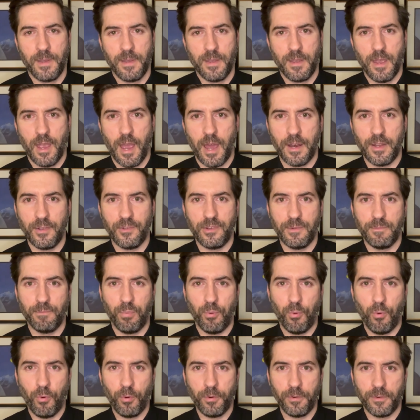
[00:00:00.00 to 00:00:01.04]
And it's
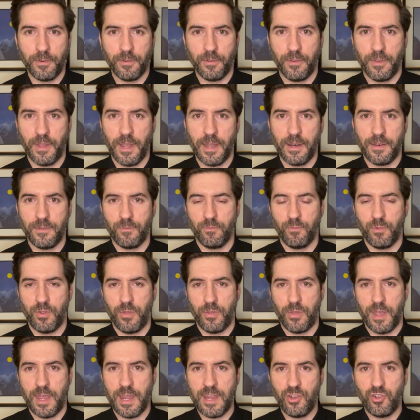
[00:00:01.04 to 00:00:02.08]
important that
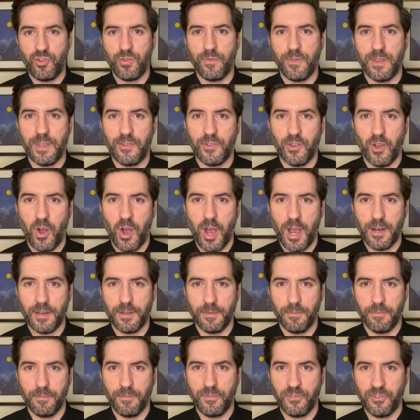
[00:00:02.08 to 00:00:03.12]
with each of these
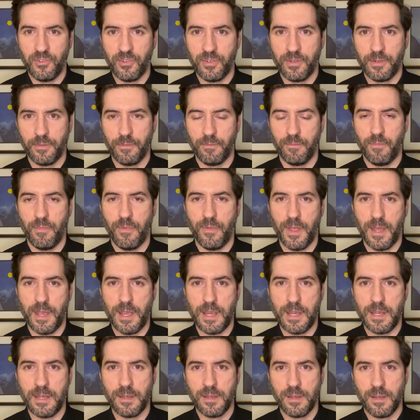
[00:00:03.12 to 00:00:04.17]
items,
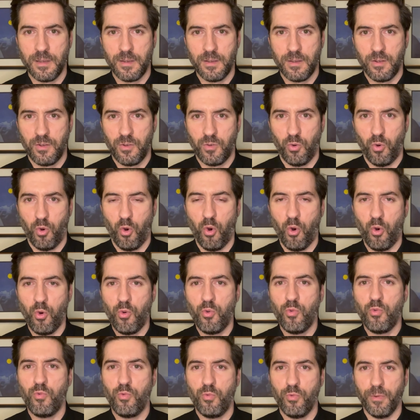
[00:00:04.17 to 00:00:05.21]
they
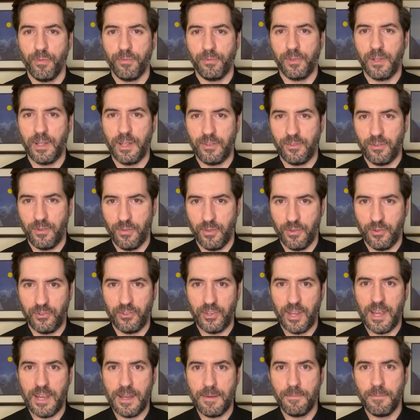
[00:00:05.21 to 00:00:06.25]
all reflect the
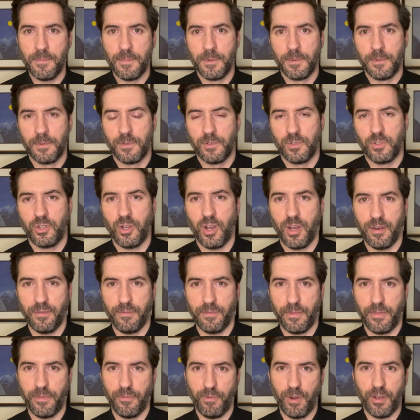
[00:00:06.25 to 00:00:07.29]
same kind of
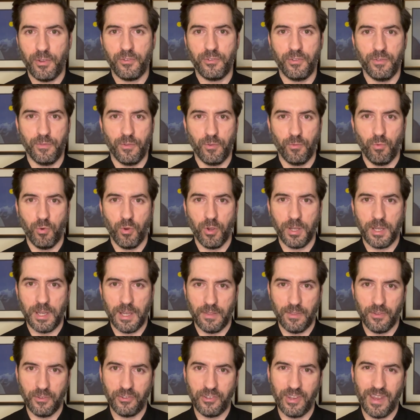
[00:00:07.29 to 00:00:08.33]
thrust of the working,
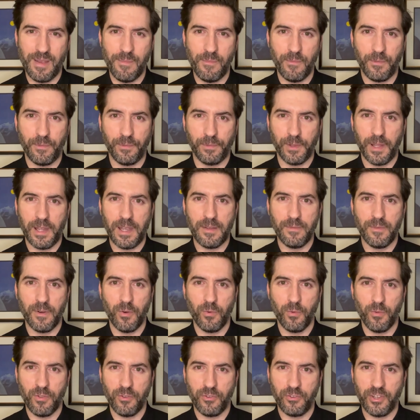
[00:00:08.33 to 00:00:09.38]
the same flavor
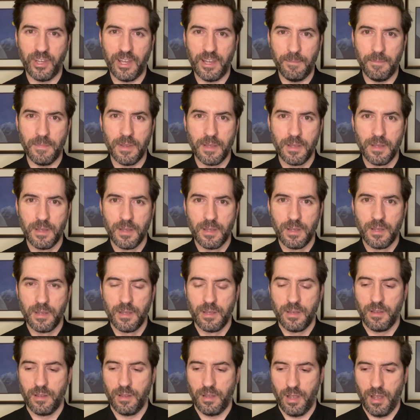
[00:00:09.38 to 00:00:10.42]
or the same
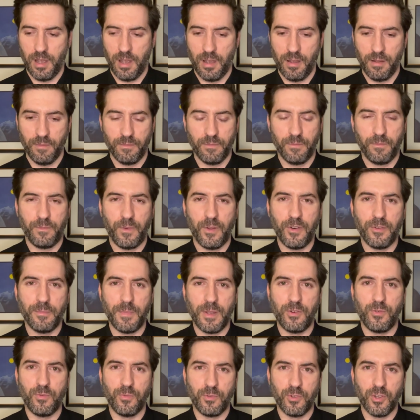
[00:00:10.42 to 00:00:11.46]
uh,
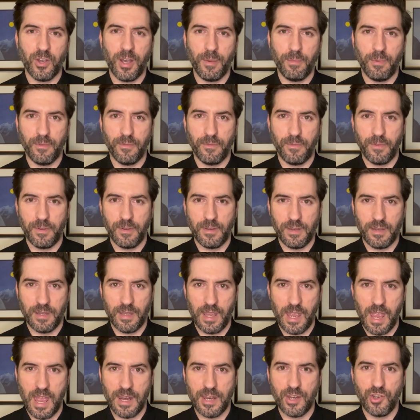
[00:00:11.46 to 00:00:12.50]
fundamental type of
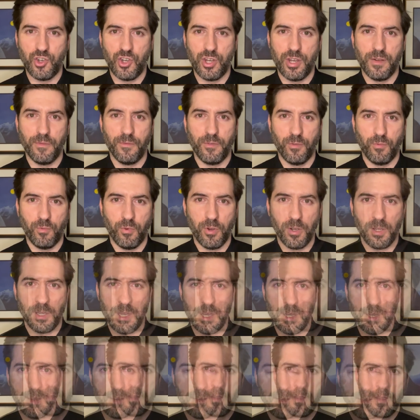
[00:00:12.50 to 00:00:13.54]
energy of the
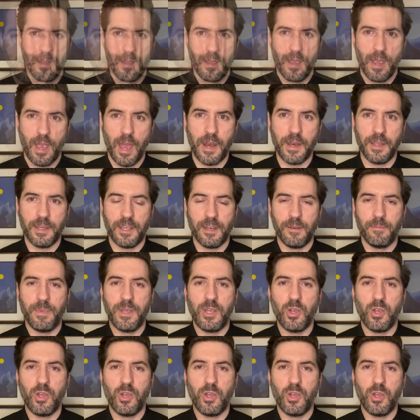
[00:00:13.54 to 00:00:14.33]
working. And it can be